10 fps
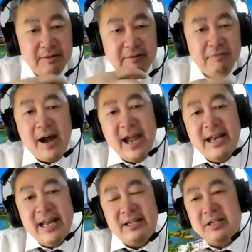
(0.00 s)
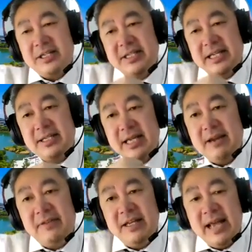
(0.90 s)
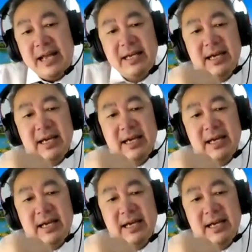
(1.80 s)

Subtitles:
fire net, the safety net.